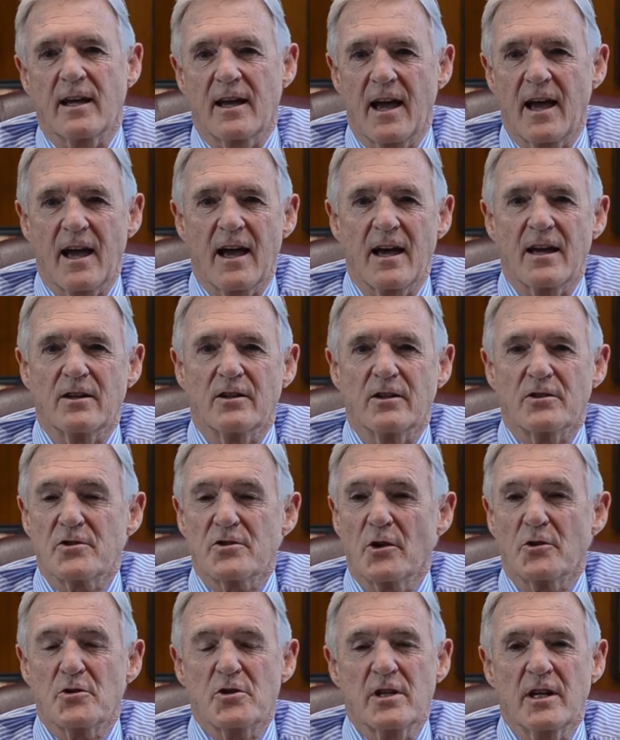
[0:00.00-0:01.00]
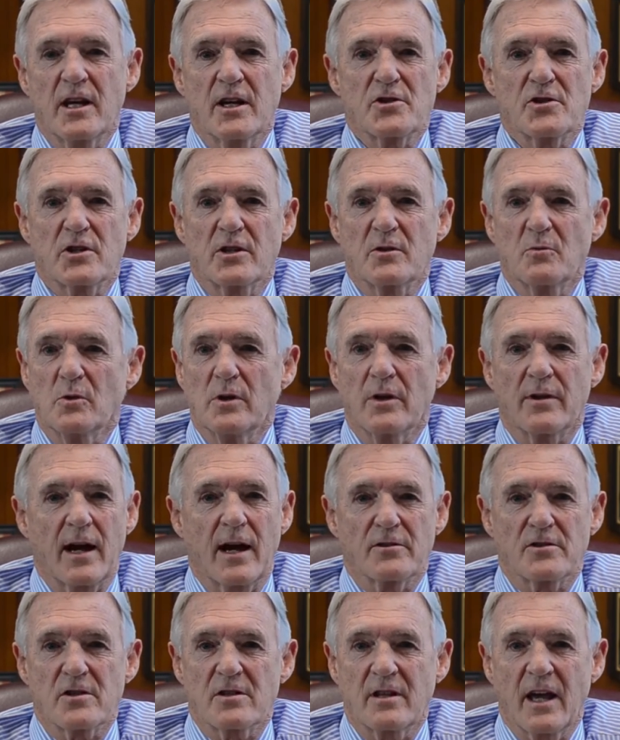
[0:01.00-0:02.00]
and association with
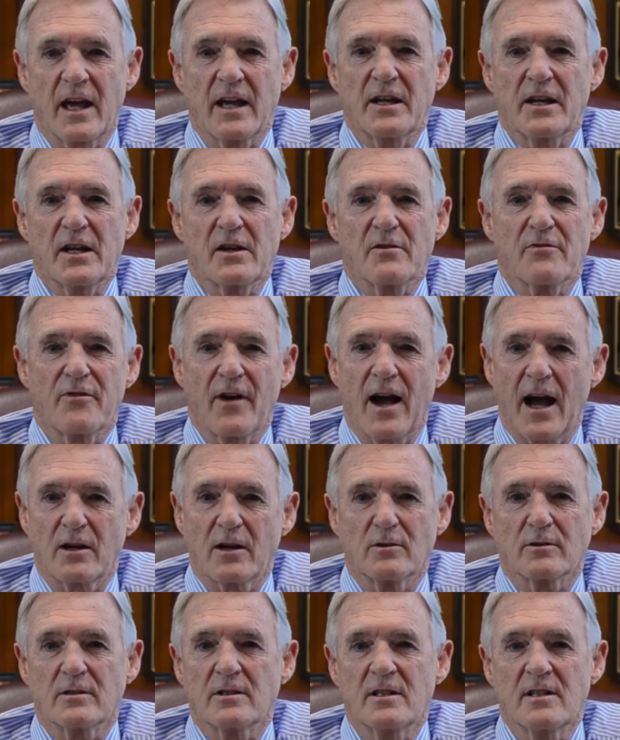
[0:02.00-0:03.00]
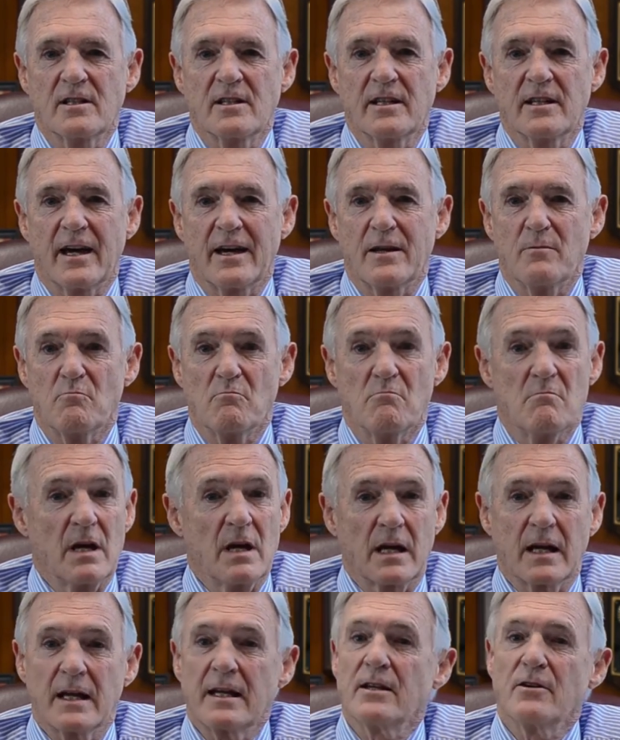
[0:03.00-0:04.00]
outstanding faculty and
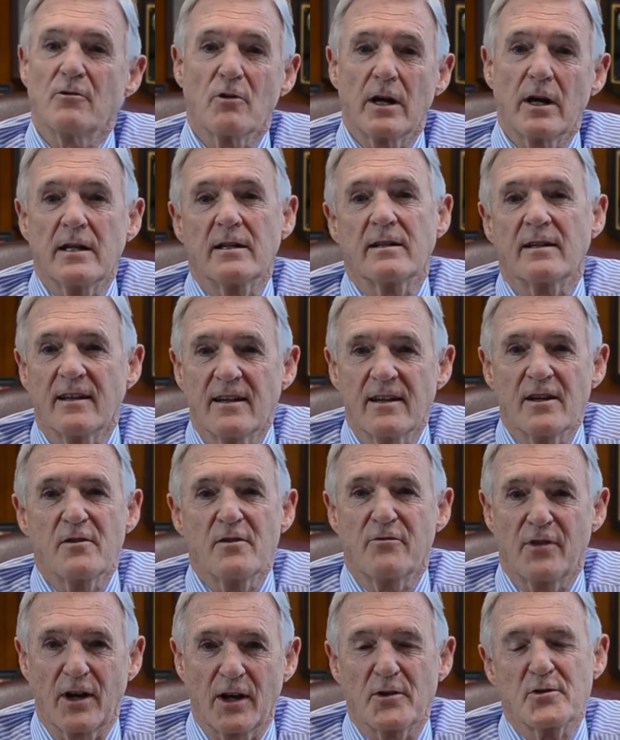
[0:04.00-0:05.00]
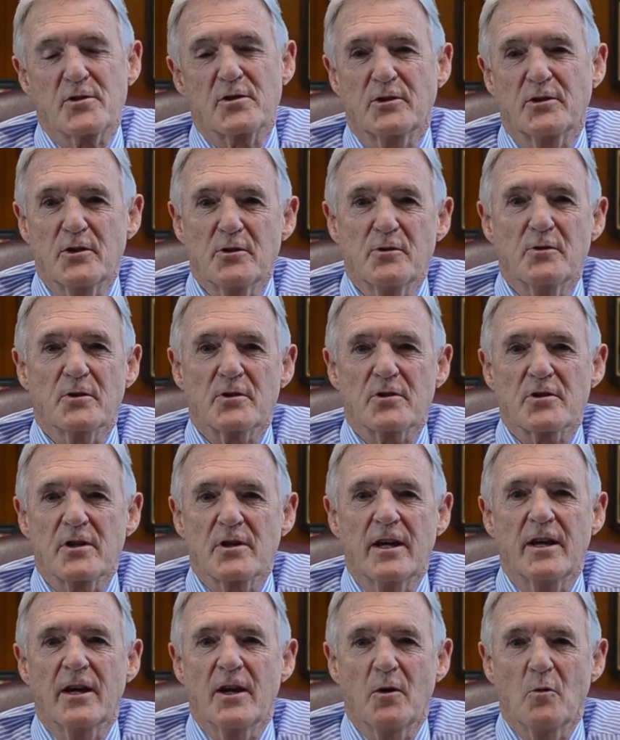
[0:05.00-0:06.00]
many great fellow students
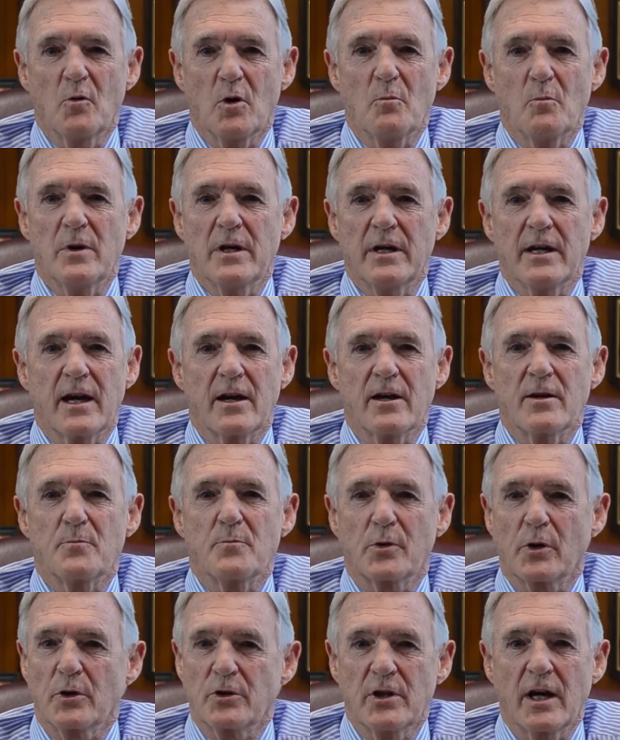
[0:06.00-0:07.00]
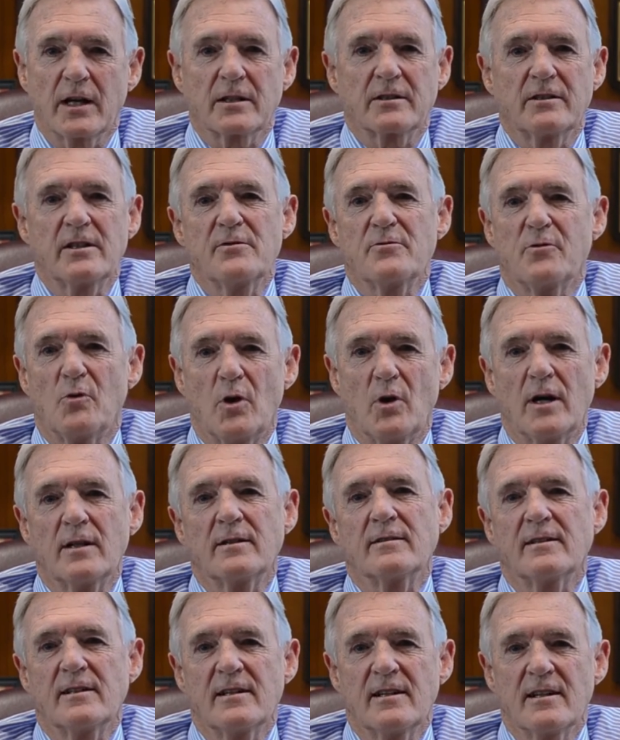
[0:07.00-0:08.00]
will be a productive one
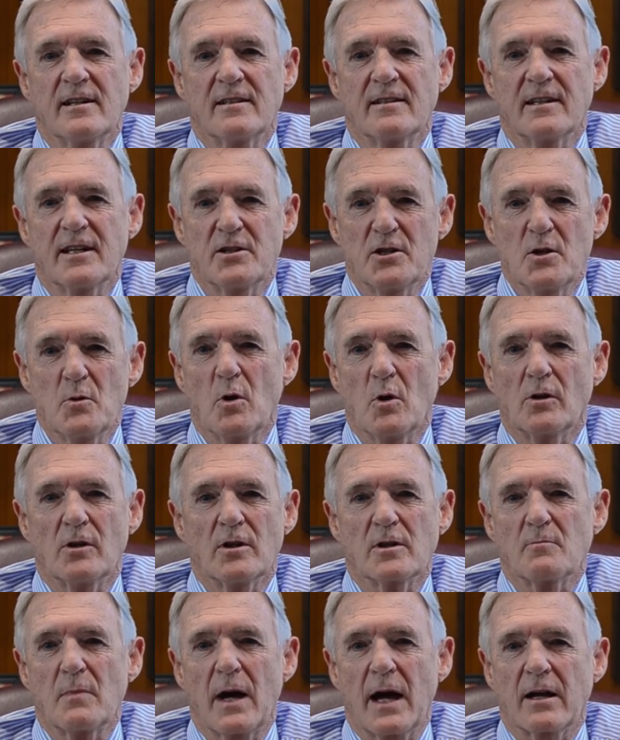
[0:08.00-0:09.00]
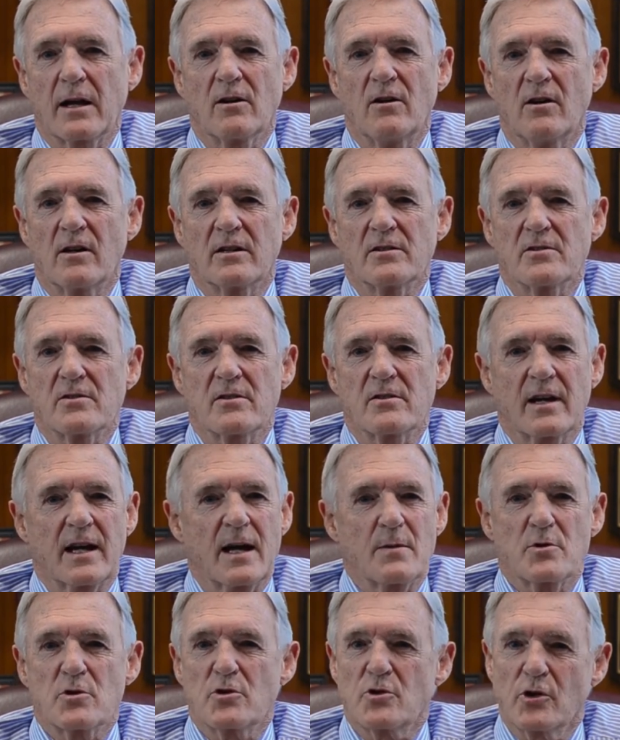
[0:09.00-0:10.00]
that you will look back on and say,
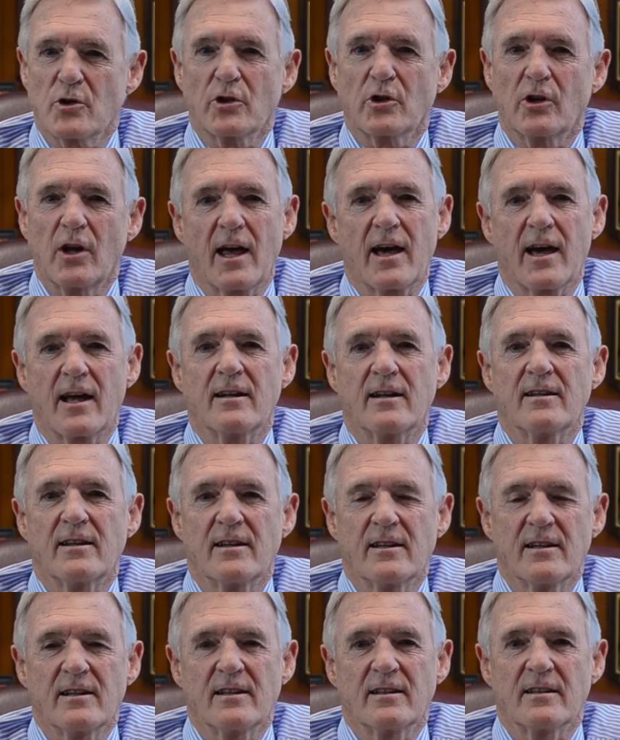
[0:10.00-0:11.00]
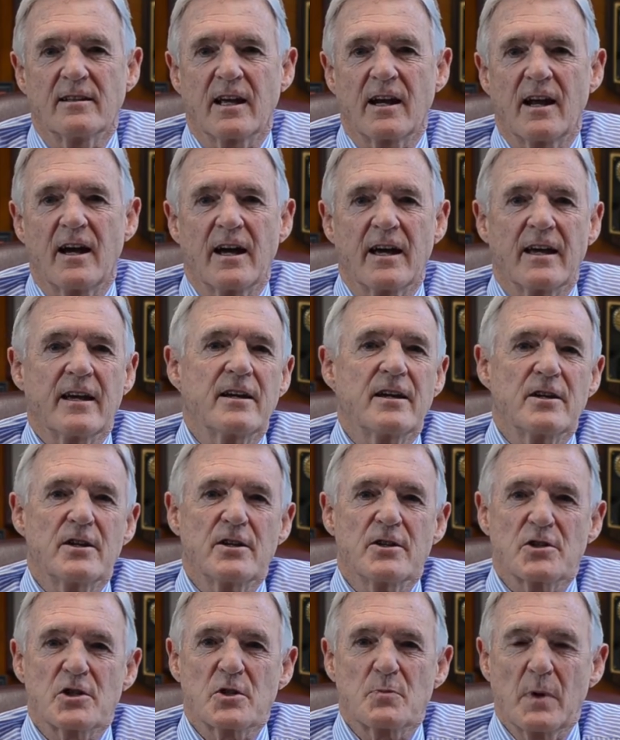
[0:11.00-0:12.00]
I'm sure glad that I
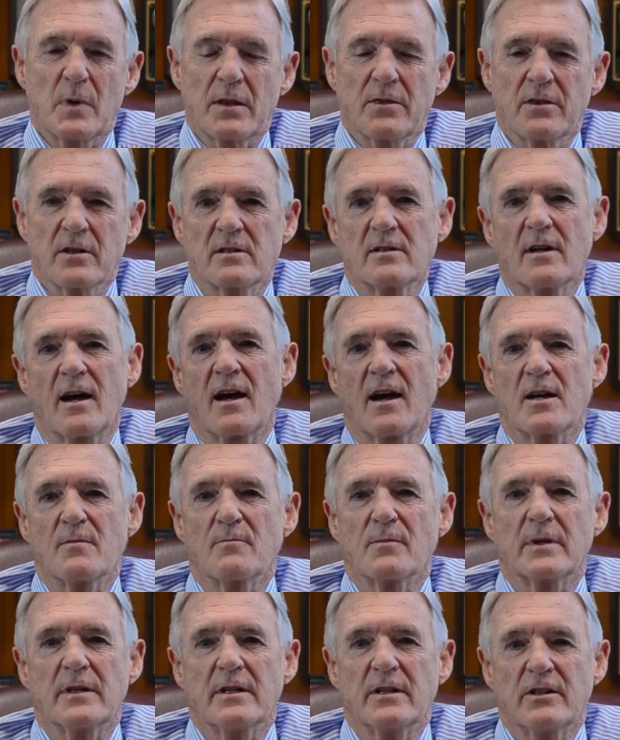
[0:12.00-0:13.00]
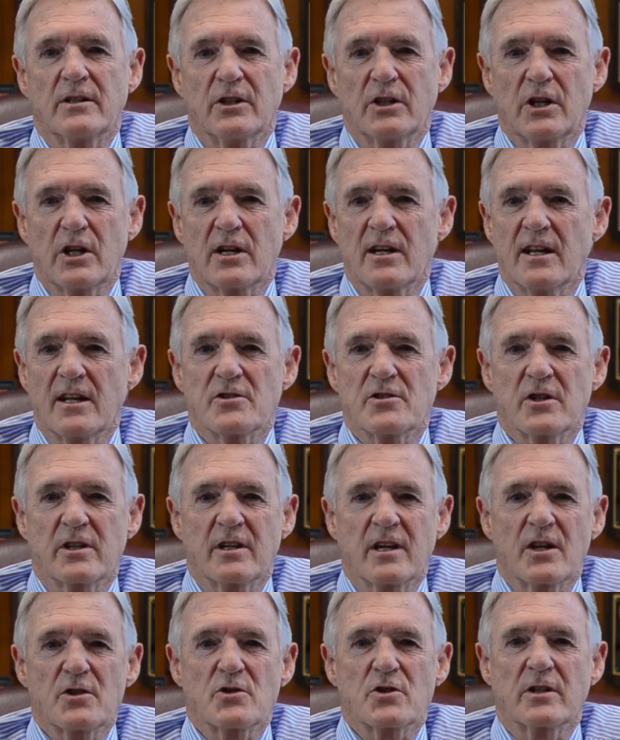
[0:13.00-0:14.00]
spent the time to get an
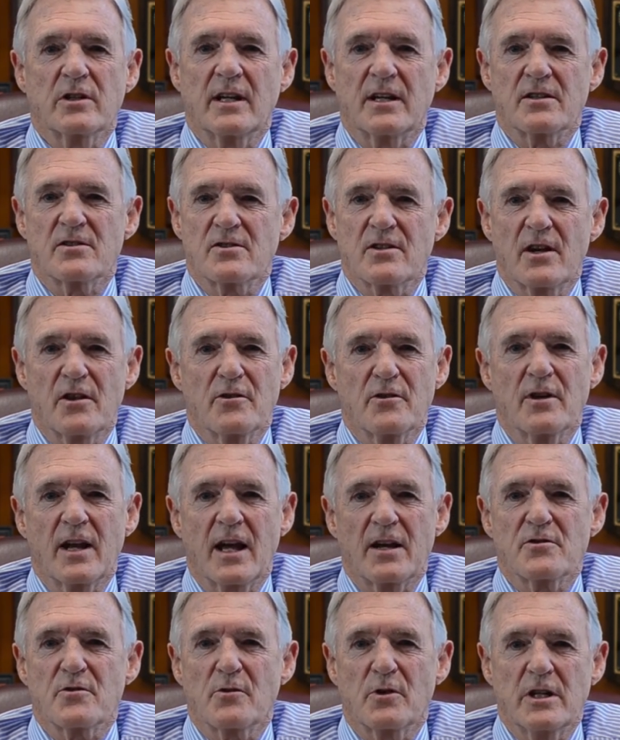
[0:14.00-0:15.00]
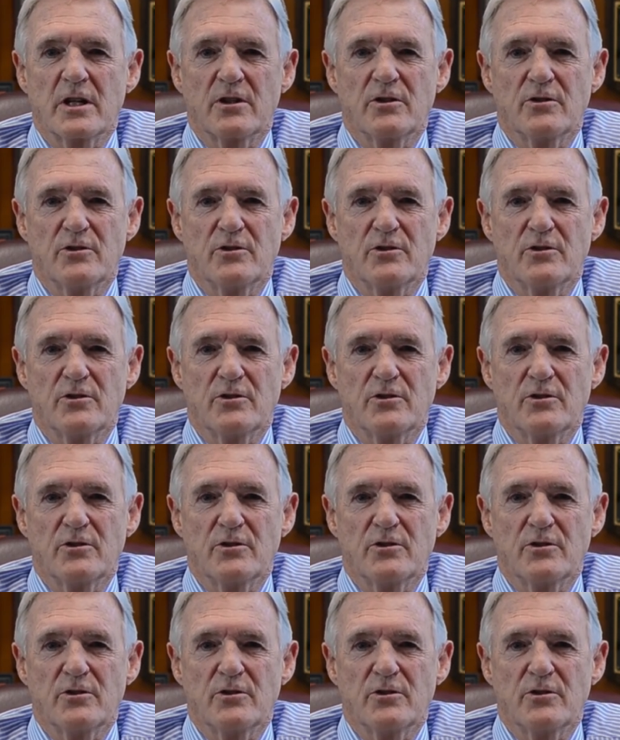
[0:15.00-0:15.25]
education at Southern Nazarene